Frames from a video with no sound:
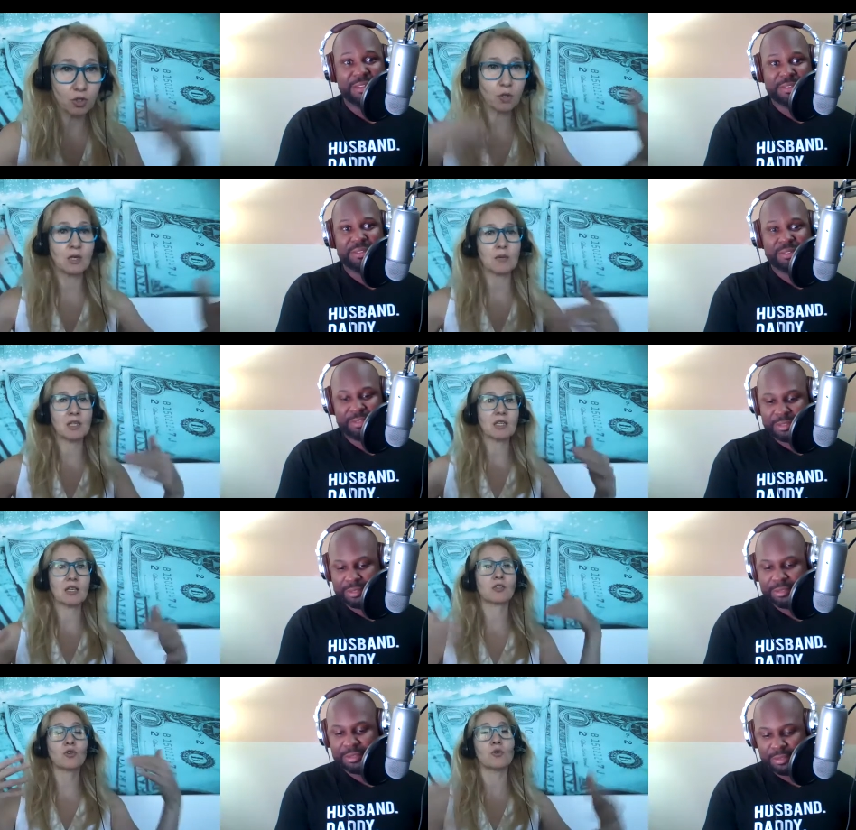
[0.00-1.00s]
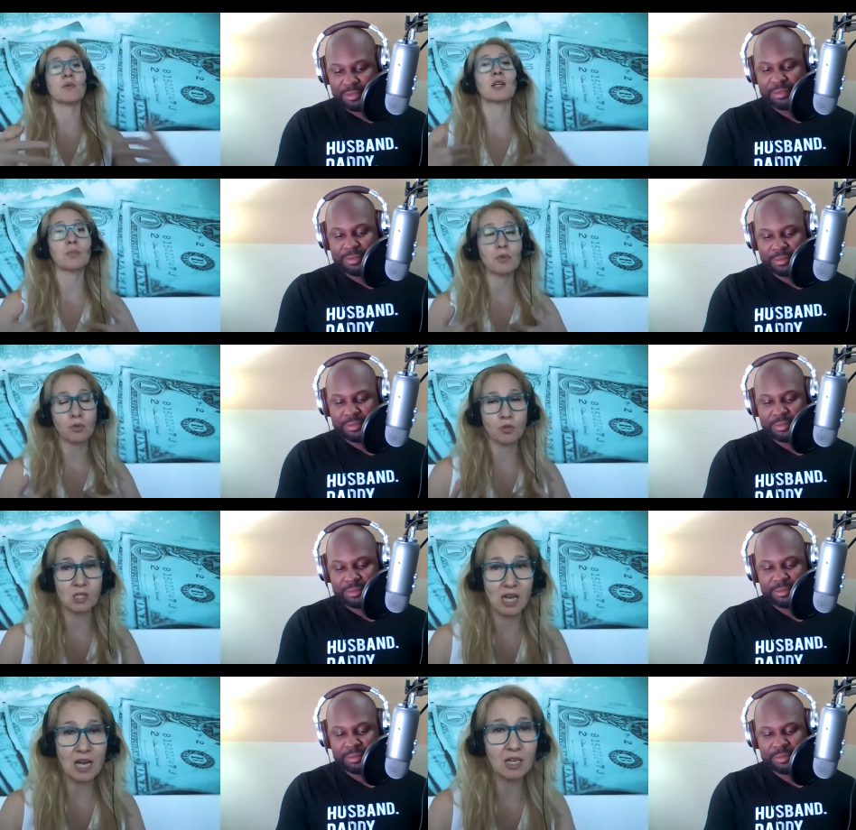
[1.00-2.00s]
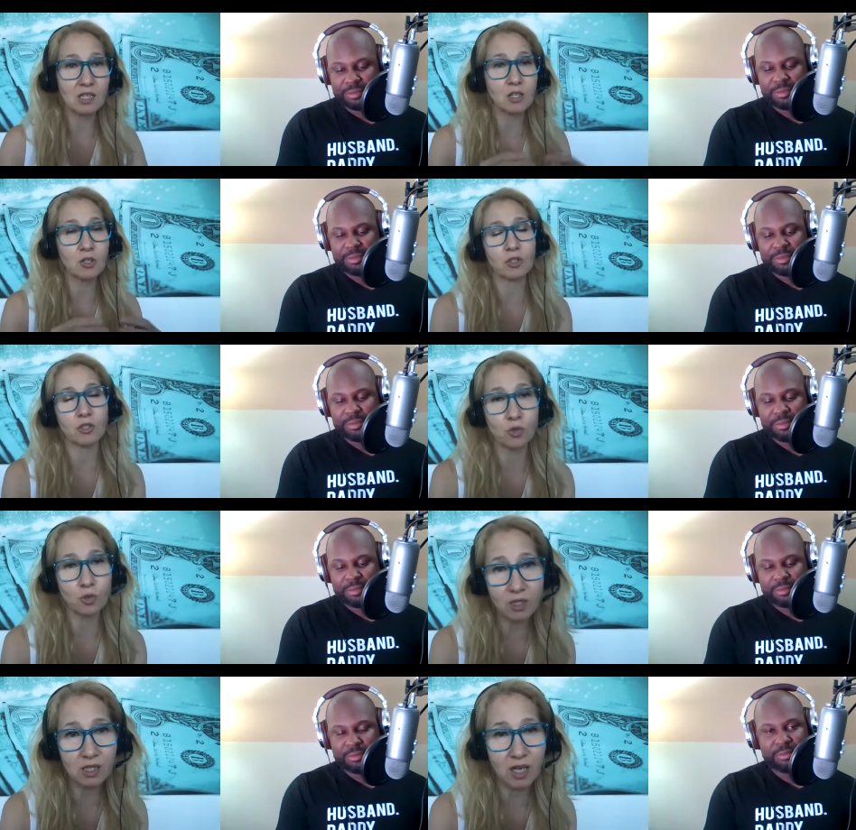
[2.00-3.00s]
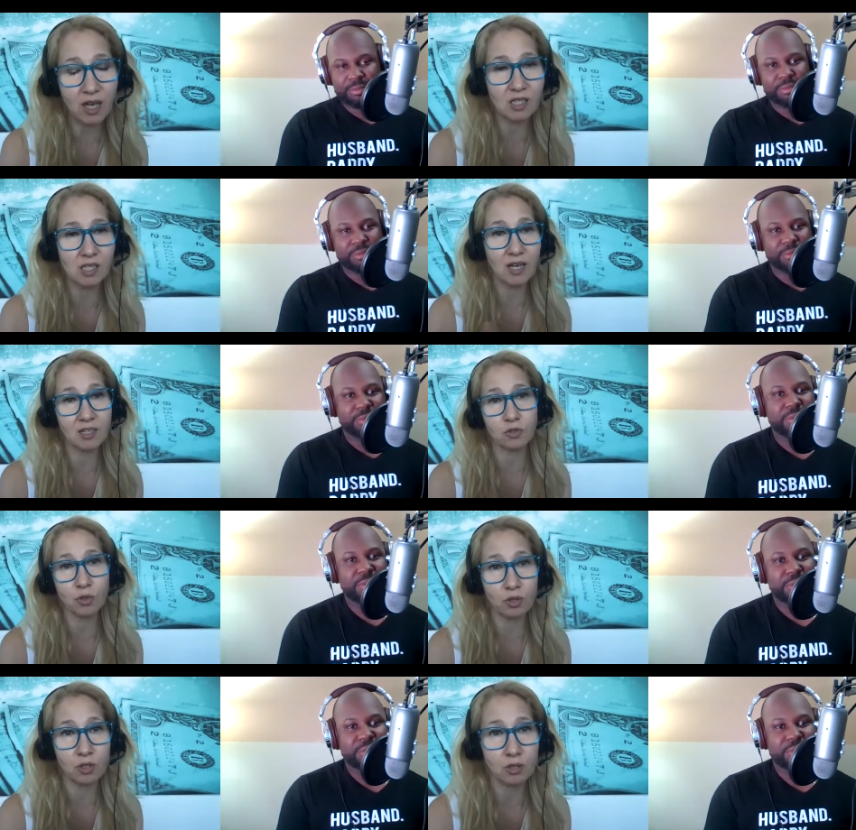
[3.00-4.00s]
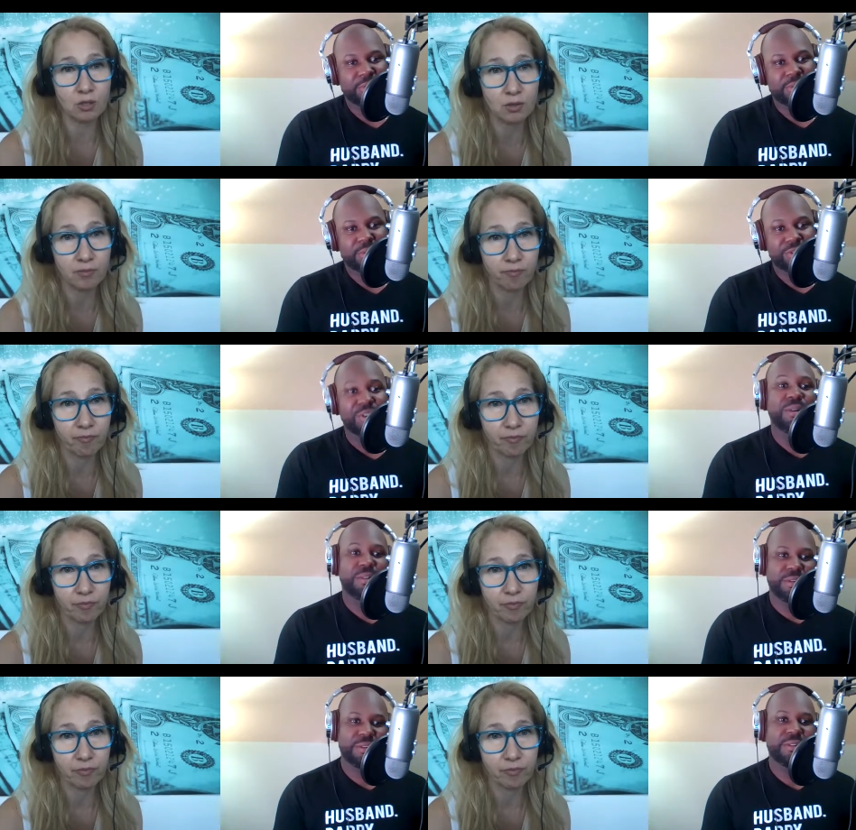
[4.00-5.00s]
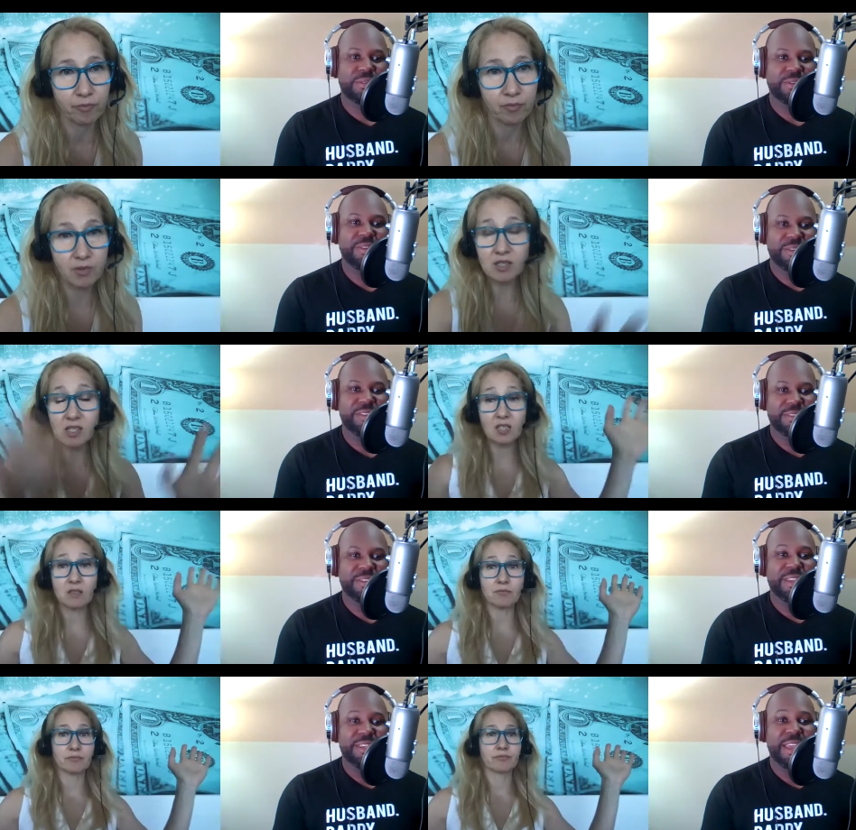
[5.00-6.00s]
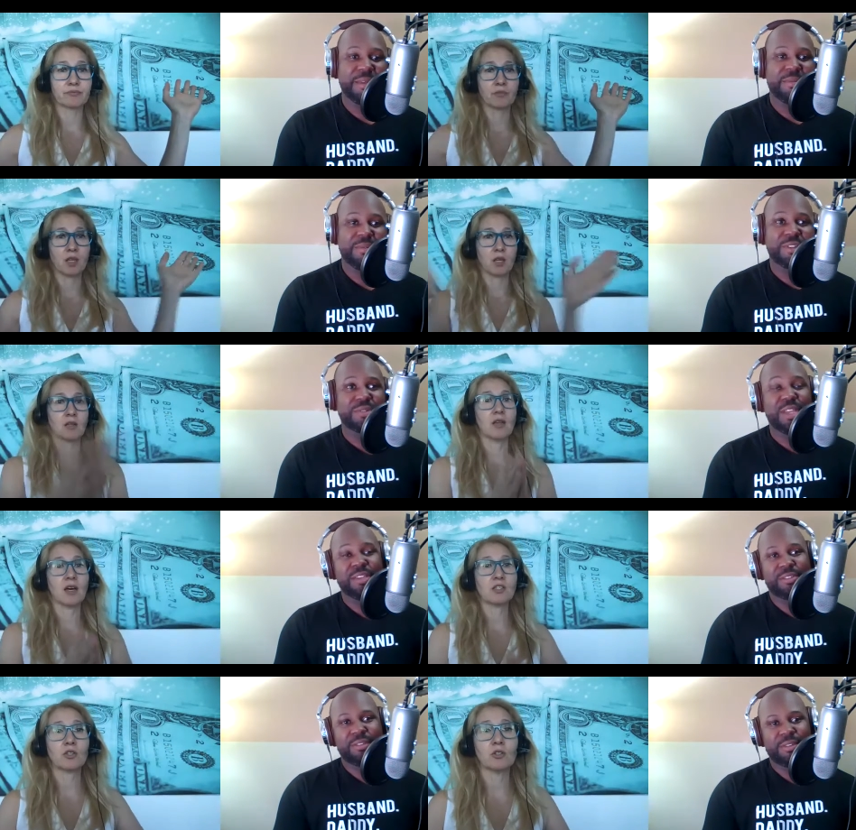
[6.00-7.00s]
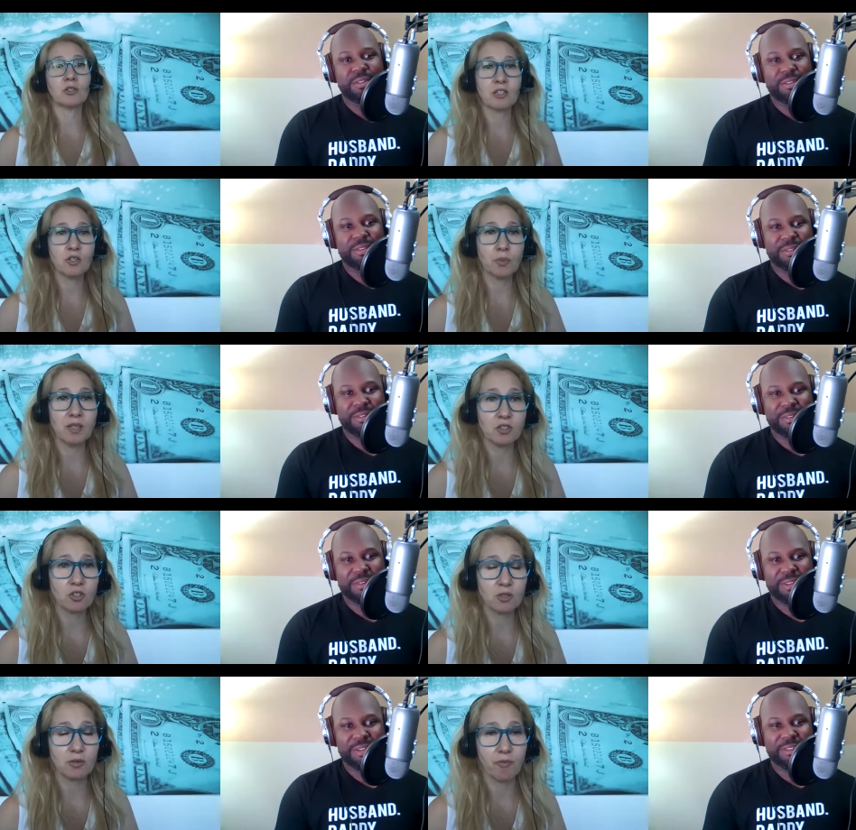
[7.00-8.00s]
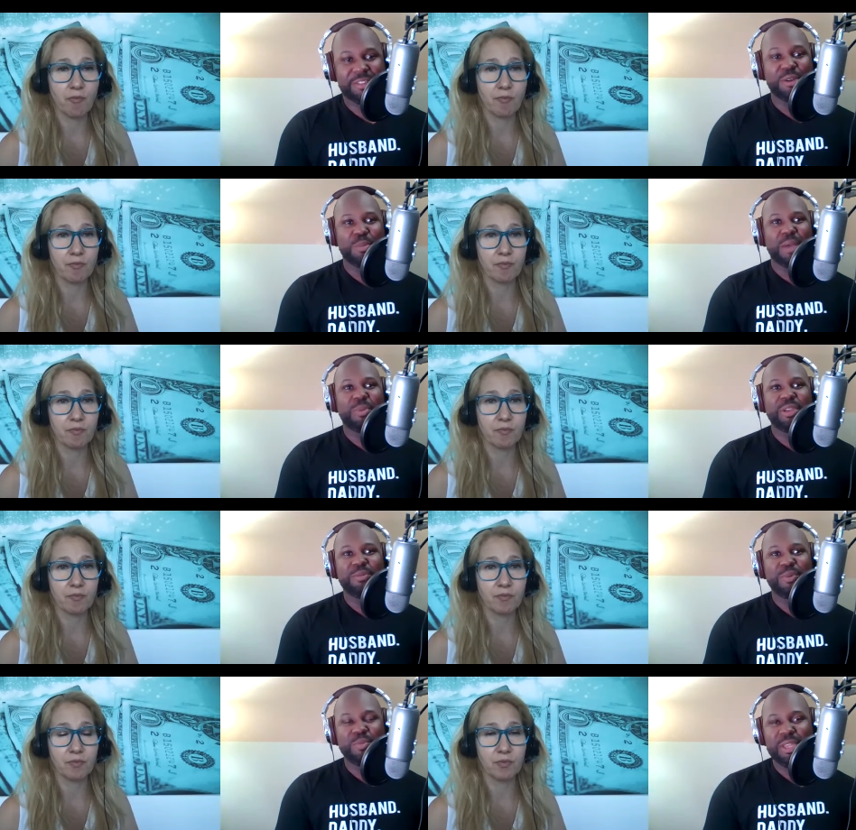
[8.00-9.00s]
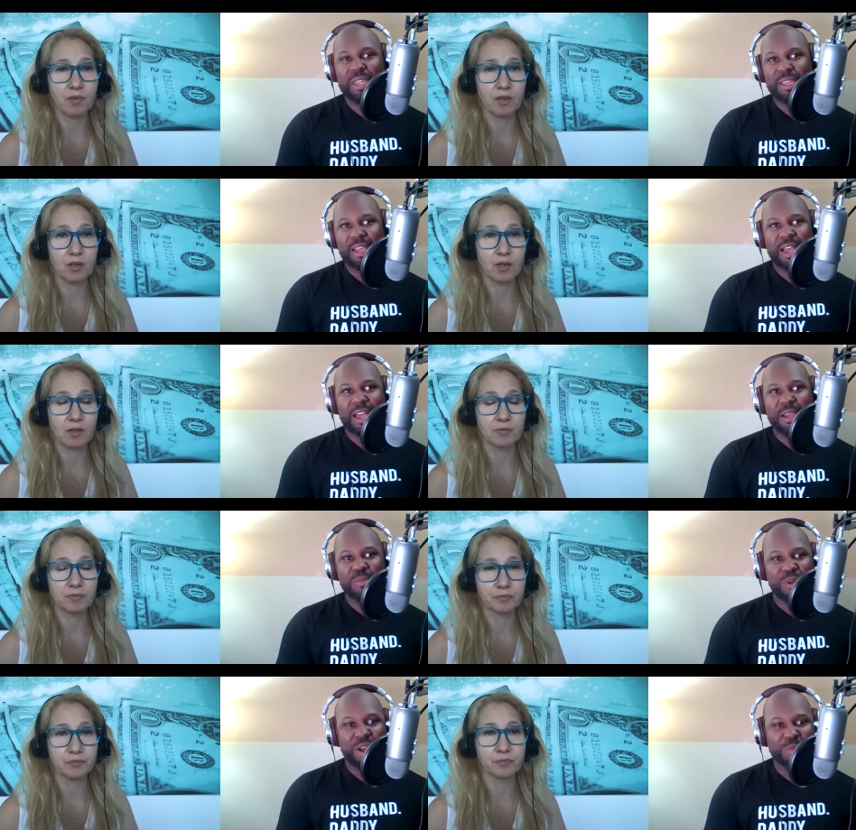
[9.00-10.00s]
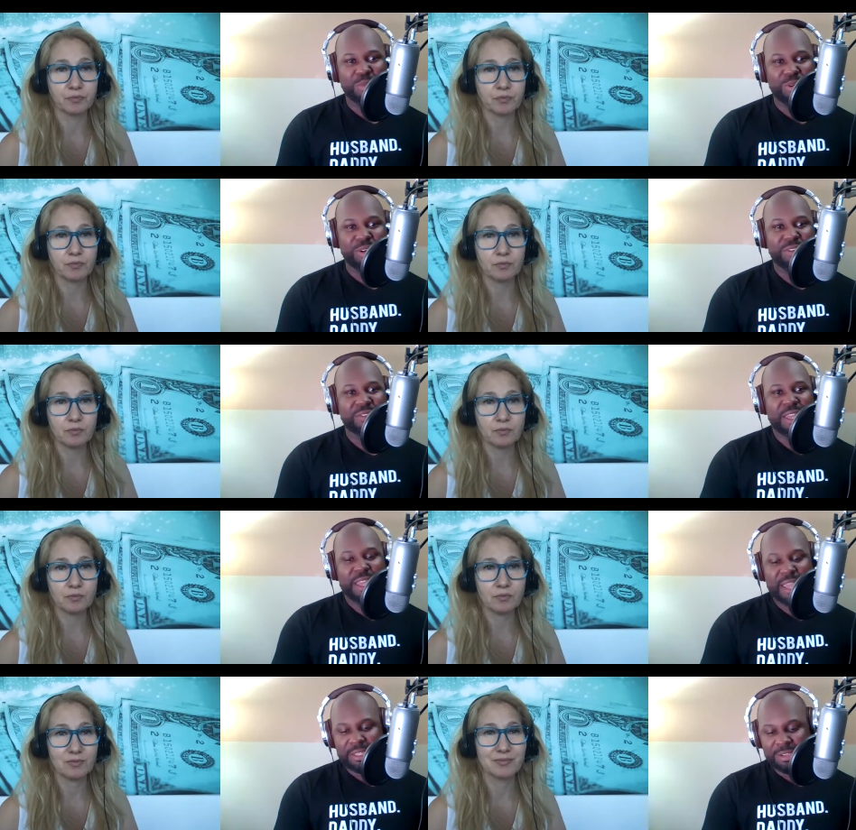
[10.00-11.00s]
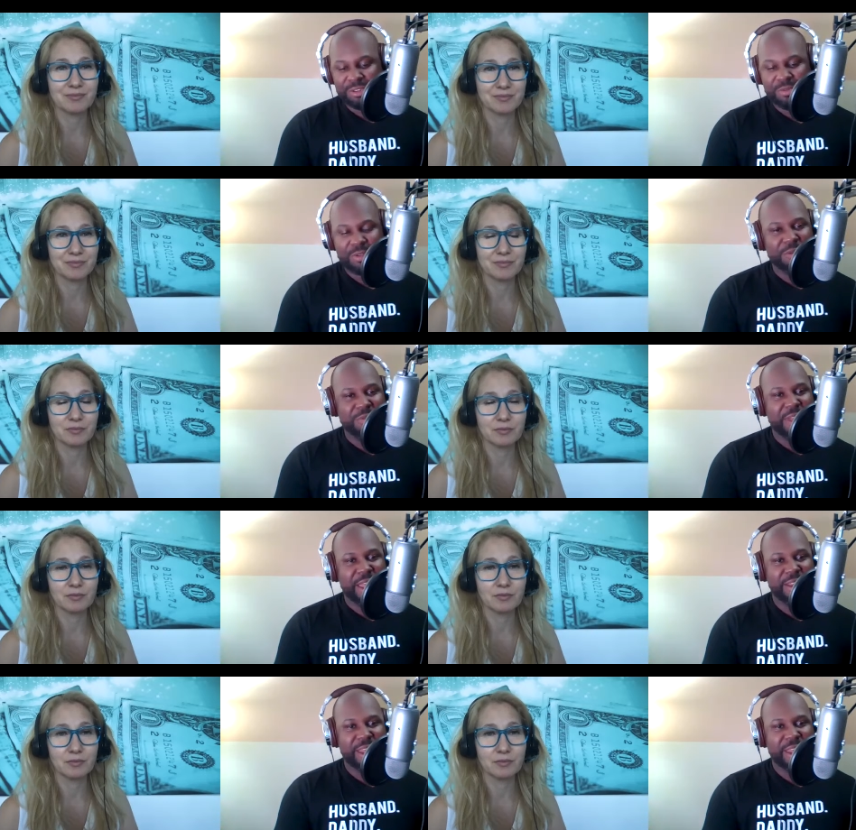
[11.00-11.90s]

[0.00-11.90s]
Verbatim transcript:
Speaker 1: know what I mean? Like, so you make up your own stat and then you could source it as anecdotal. Sure. That's it.
Speaker 2: Yeah. So that's
Speaker 1: your, that's your pitch.
Speaker 2: So my pitch would be Hi, I'm Ron Brooks. Hey, did you know that